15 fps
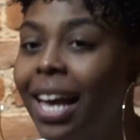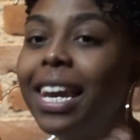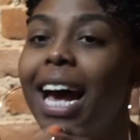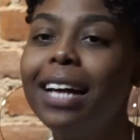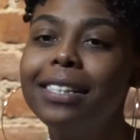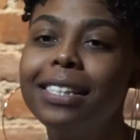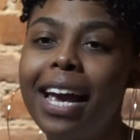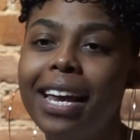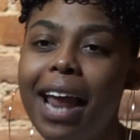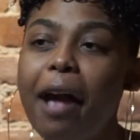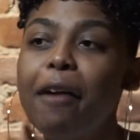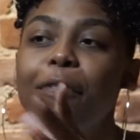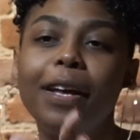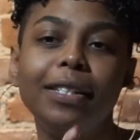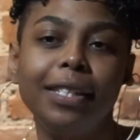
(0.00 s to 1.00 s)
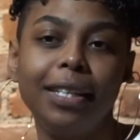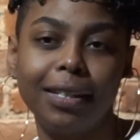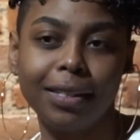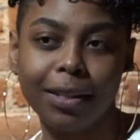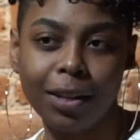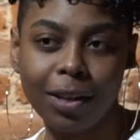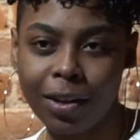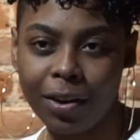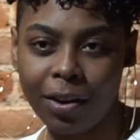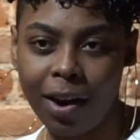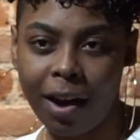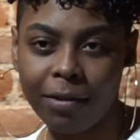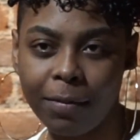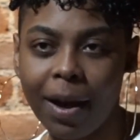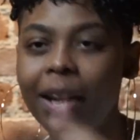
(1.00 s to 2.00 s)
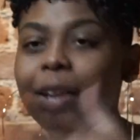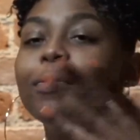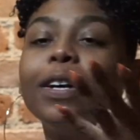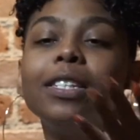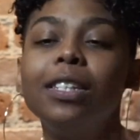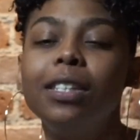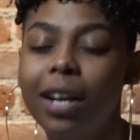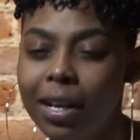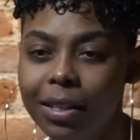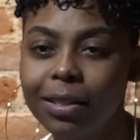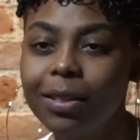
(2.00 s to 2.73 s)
Not saying that Fenty doesn't look good on everybody. Fenty does.